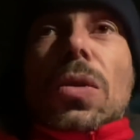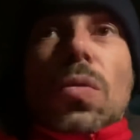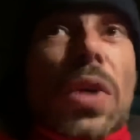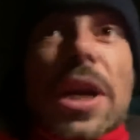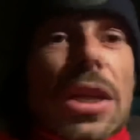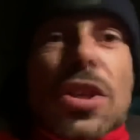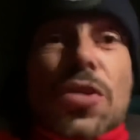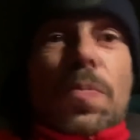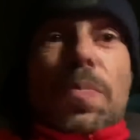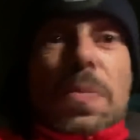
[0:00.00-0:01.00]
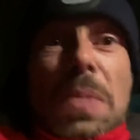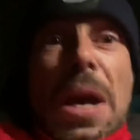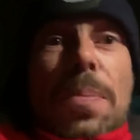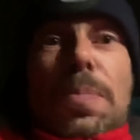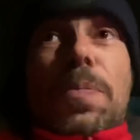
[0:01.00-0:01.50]
really just,
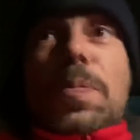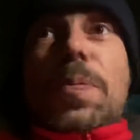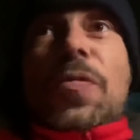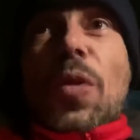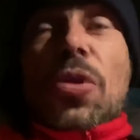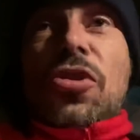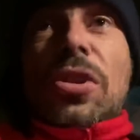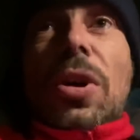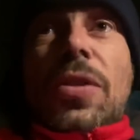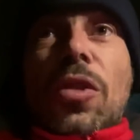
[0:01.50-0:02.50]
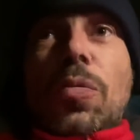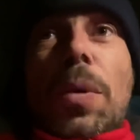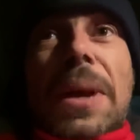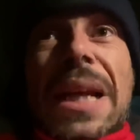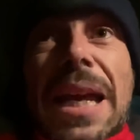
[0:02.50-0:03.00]
yeah, forced the lock. There was
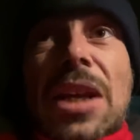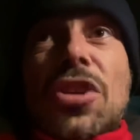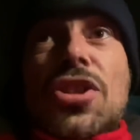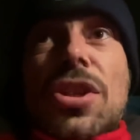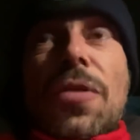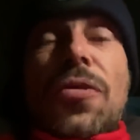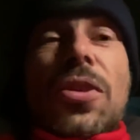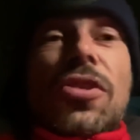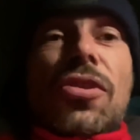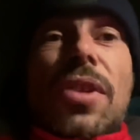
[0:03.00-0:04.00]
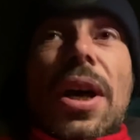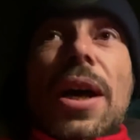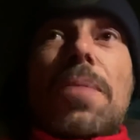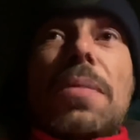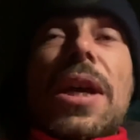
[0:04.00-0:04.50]
probably an inch difference.
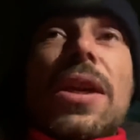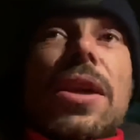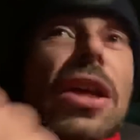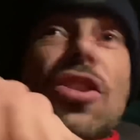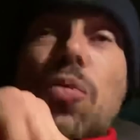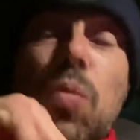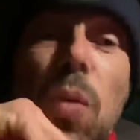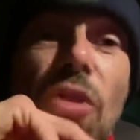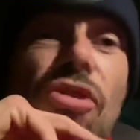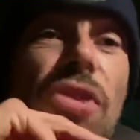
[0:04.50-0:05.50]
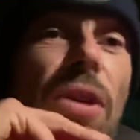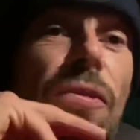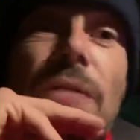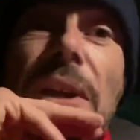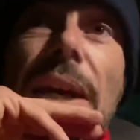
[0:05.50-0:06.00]
Um, in It just was not
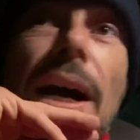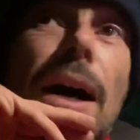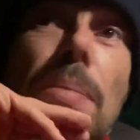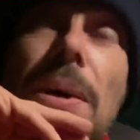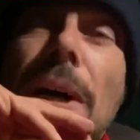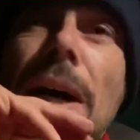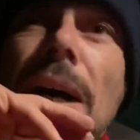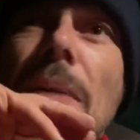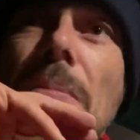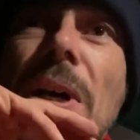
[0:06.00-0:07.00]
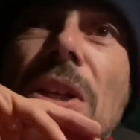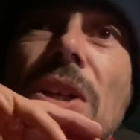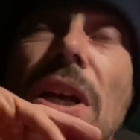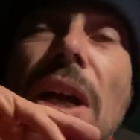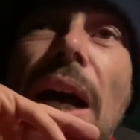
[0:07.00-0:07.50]
filling up. Um,
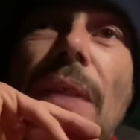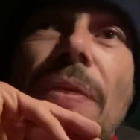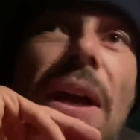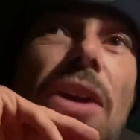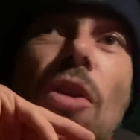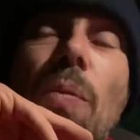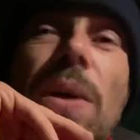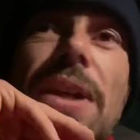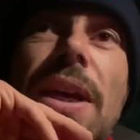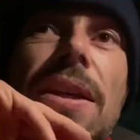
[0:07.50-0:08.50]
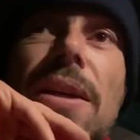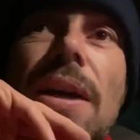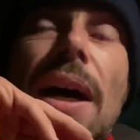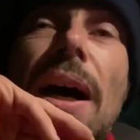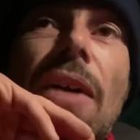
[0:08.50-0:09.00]
and thank God we did.
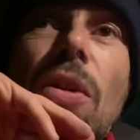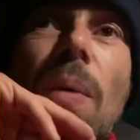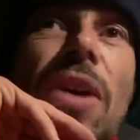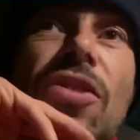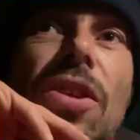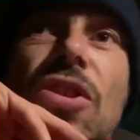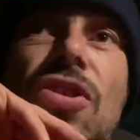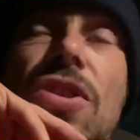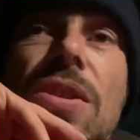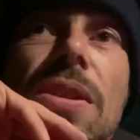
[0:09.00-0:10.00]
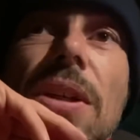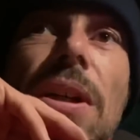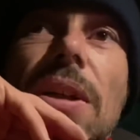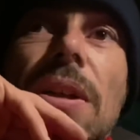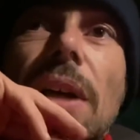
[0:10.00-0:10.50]
Uh, otherwise, it just
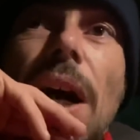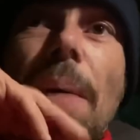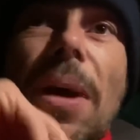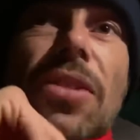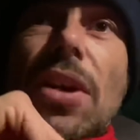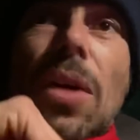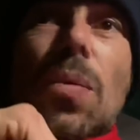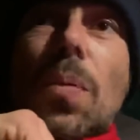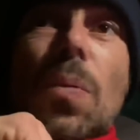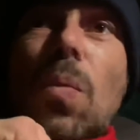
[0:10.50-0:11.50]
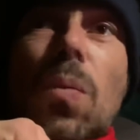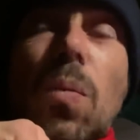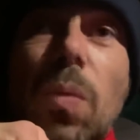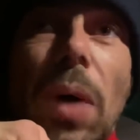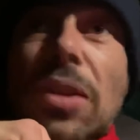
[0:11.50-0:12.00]
I mean, I don't know.
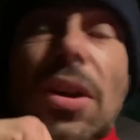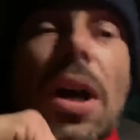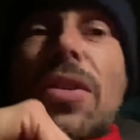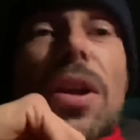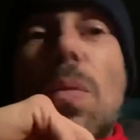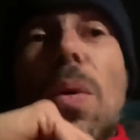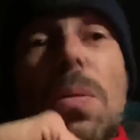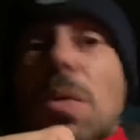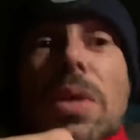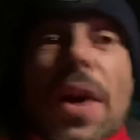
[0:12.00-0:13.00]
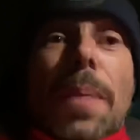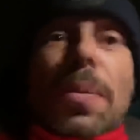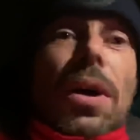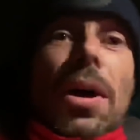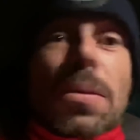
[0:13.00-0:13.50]
I don't. I don't know what would have happened.
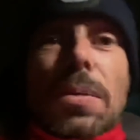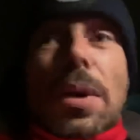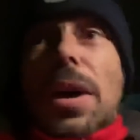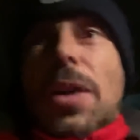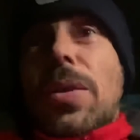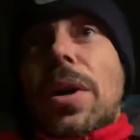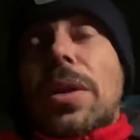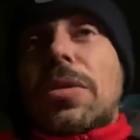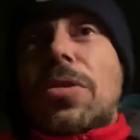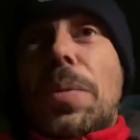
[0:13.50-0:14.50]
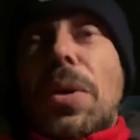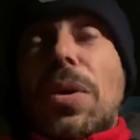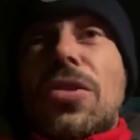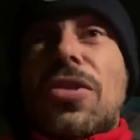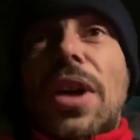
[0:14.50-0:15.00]
I, I, to be
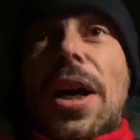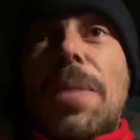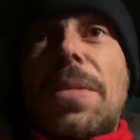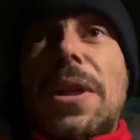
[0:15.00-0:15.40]
honest, um,